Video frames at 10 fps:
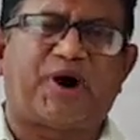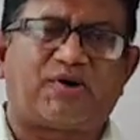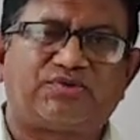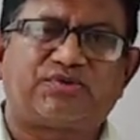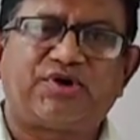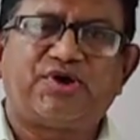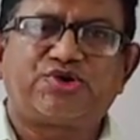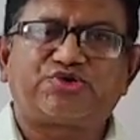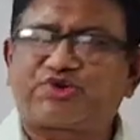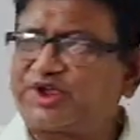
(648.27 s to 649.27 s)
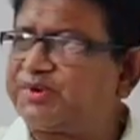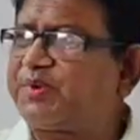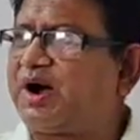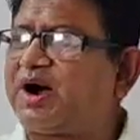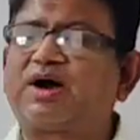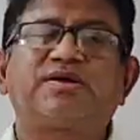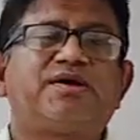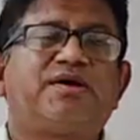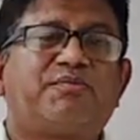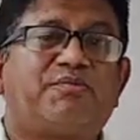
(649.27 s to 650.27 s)
pound to keep her
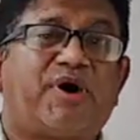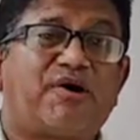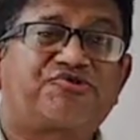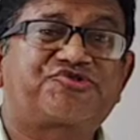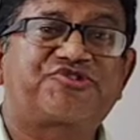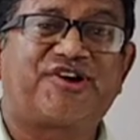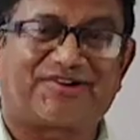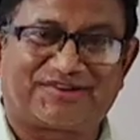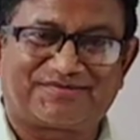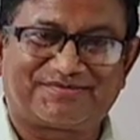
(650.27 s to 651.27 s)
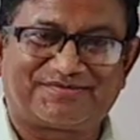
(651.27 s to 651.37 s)
mouth shut.